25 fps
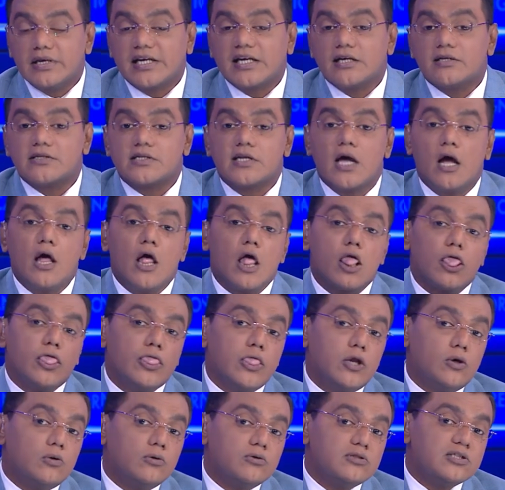because
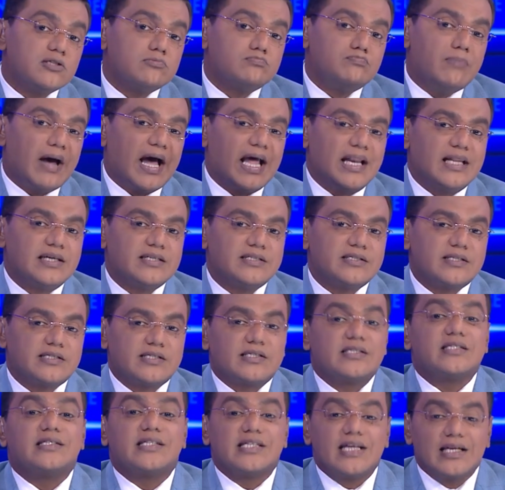those
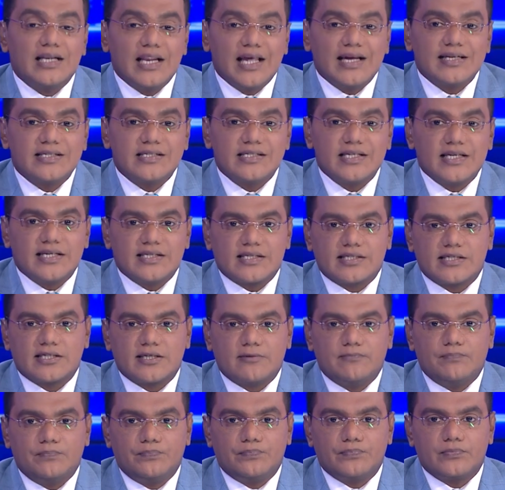ballots still
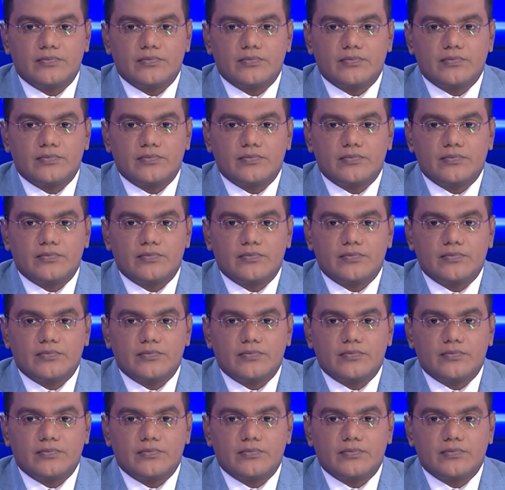exist.